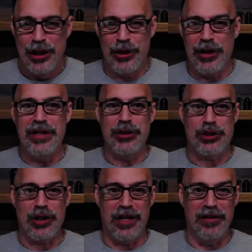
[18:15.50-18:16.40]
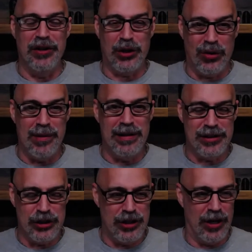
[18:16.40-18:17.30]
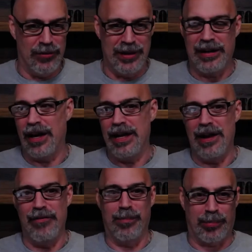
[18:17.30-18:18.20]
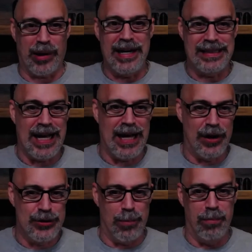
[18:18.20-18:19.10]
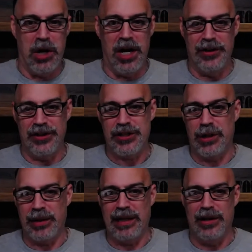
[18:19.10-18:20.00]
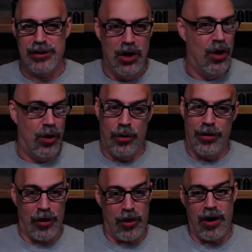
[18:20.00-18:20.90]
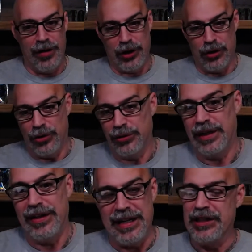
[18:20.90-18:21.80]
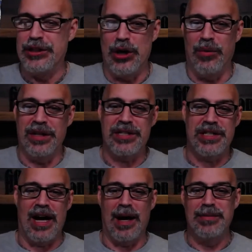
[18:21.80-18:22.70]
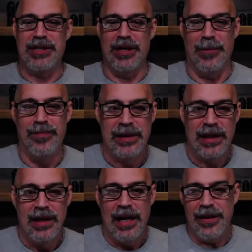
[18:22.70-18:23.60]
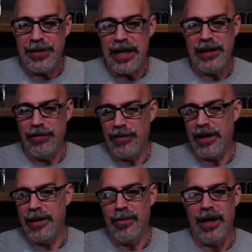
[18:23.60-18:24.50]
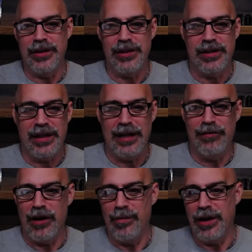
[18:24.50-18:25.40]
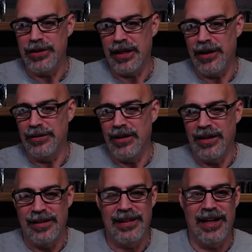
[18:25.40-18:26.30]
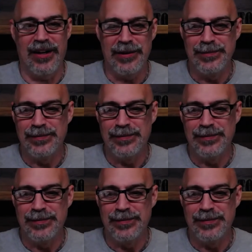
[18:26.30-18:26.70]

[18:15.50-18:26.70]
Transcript: They're either struggling their equipment, you know, they got having breakdowns or mud or something else, or they're on the gold and they just don't want to stop. So, and thank you very much. Thank you very much, Gary.